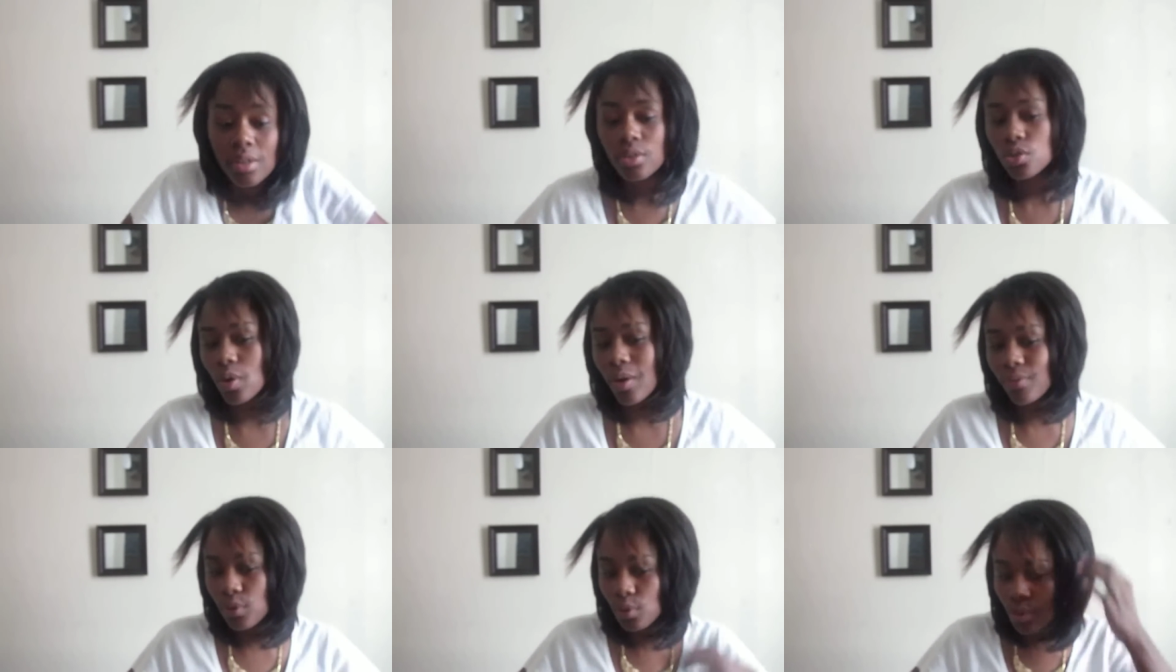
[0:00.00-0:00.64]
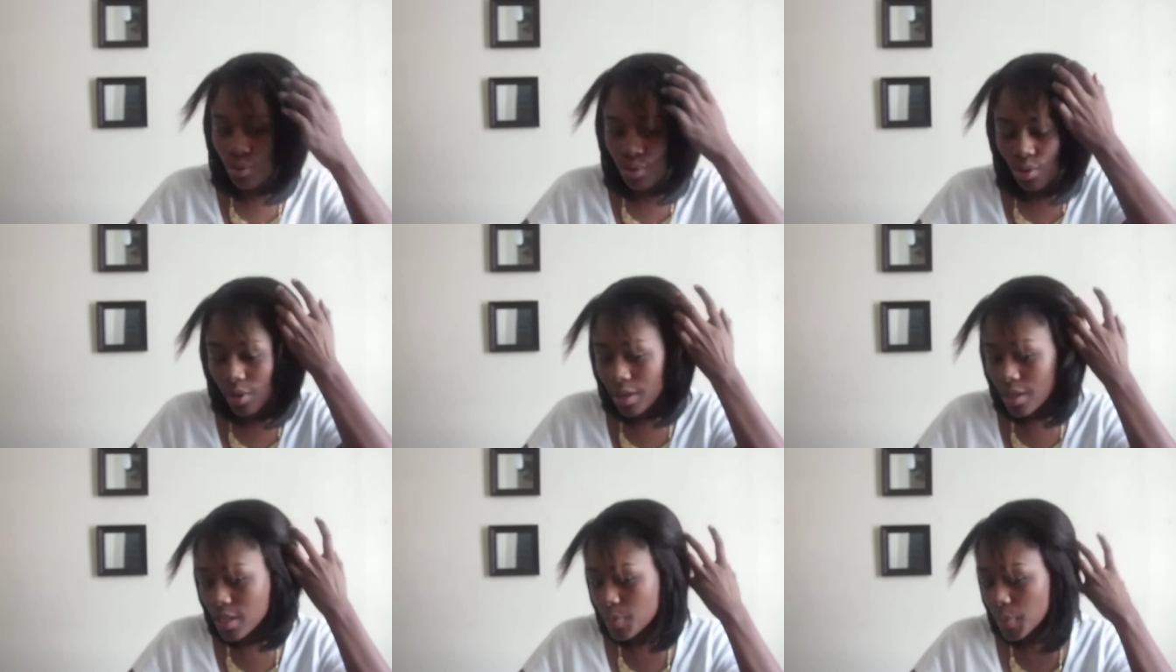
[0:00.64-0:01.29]
so I have no
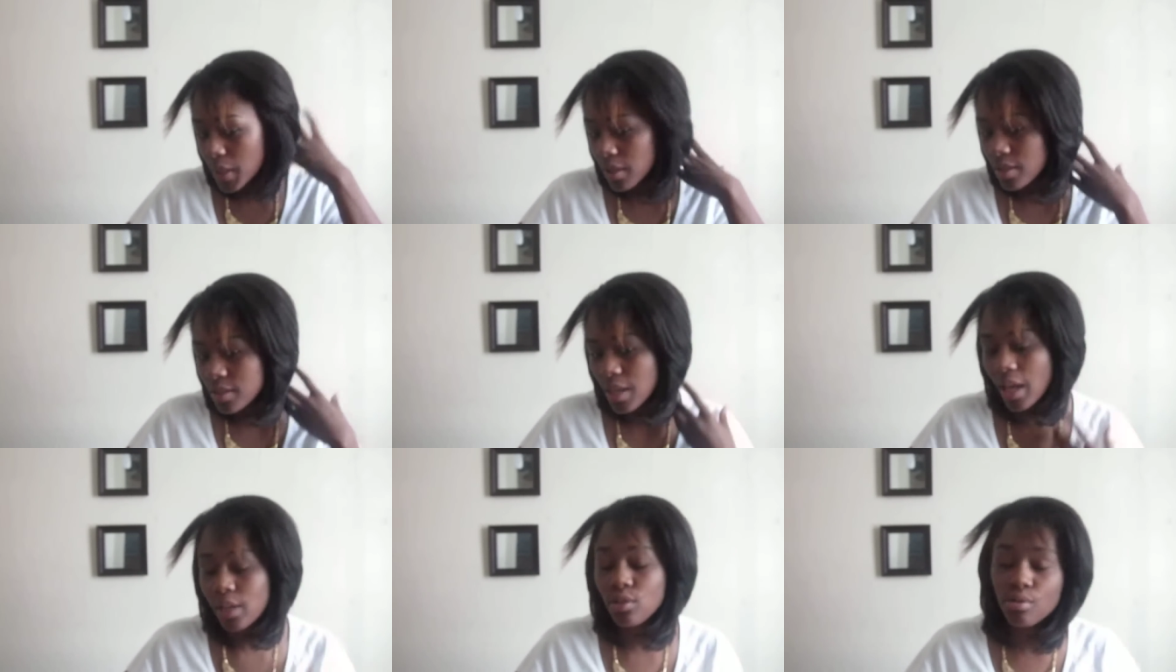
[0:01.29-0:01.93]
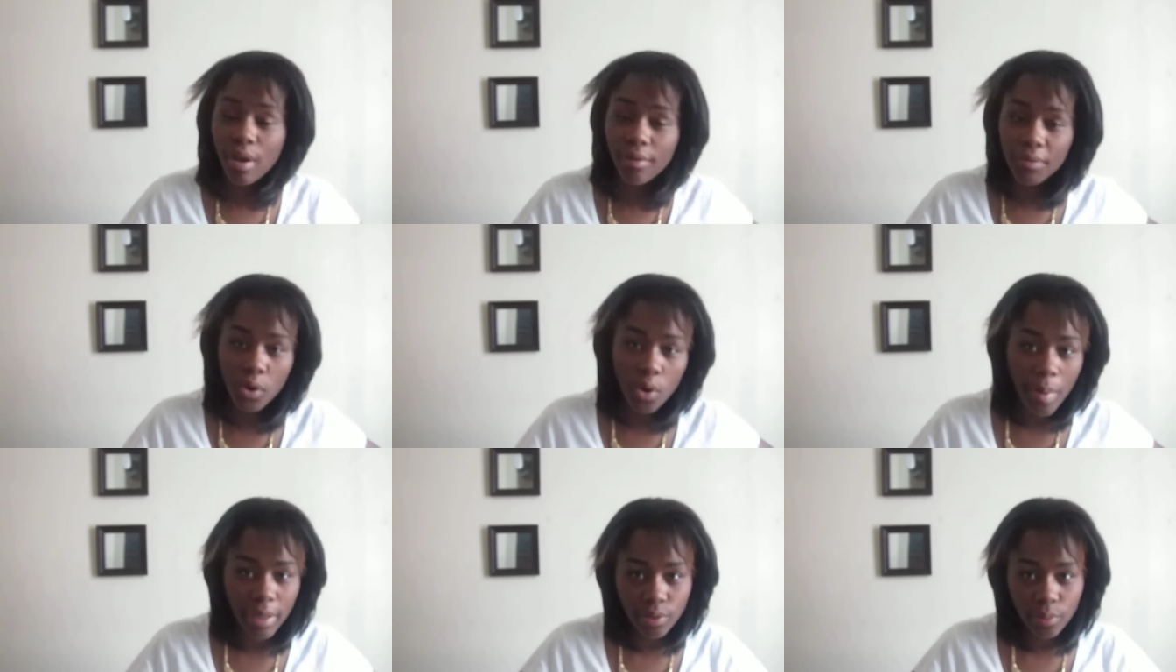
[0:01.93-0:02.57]
choice because I do have to
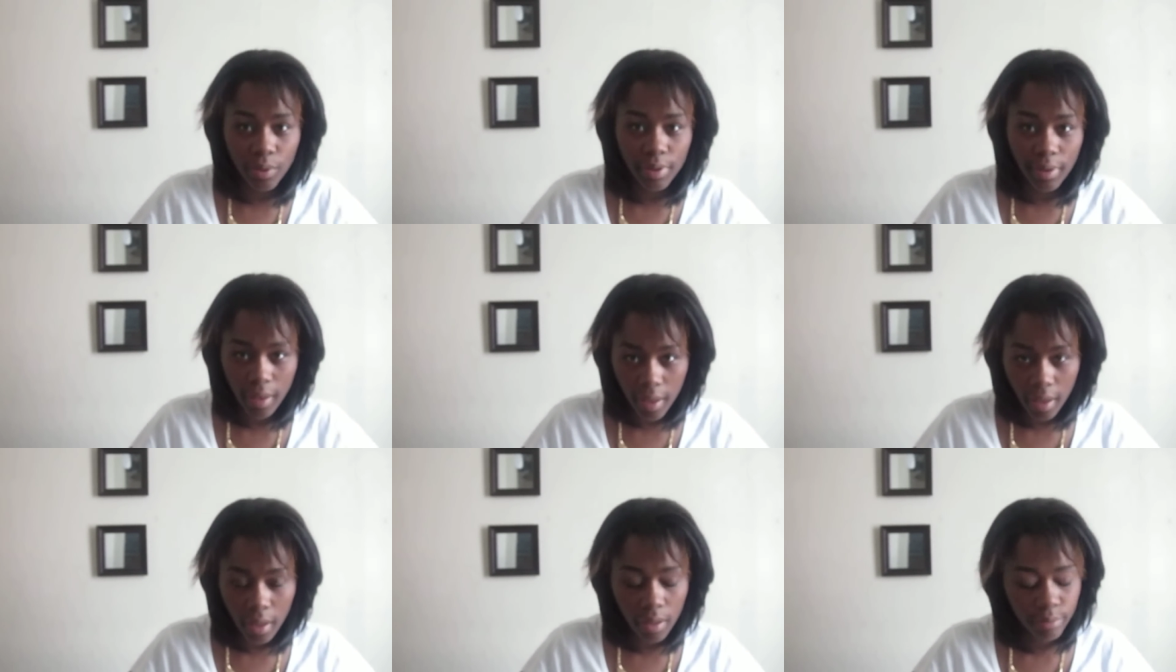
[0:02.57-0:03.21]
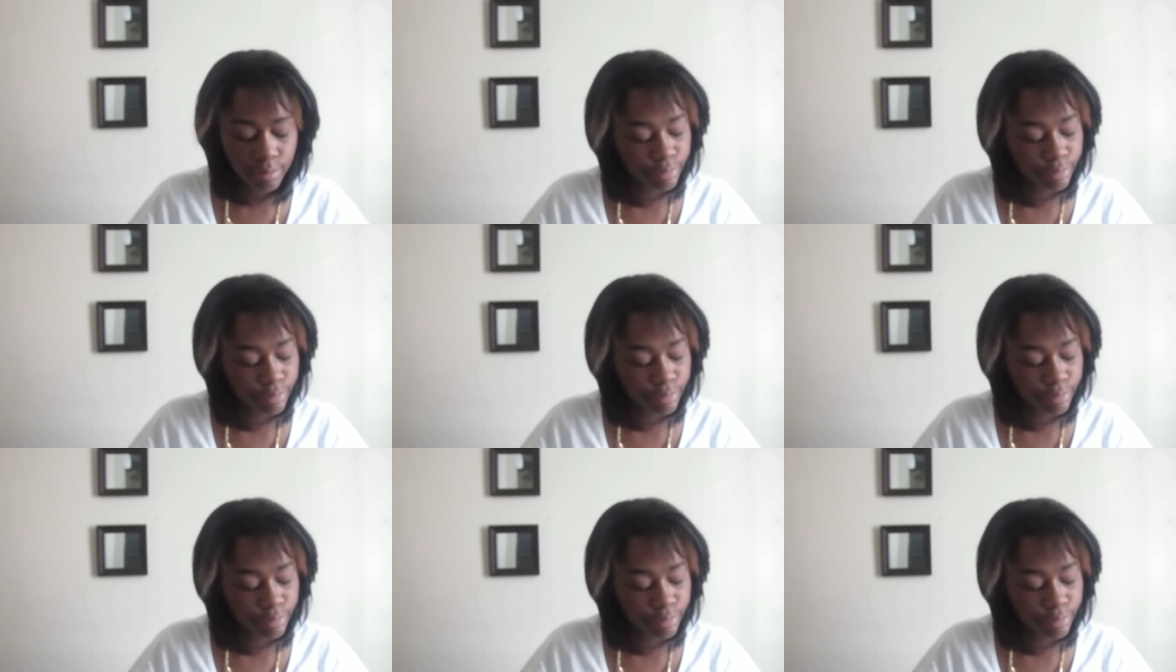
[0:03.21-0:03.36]
go back to work today.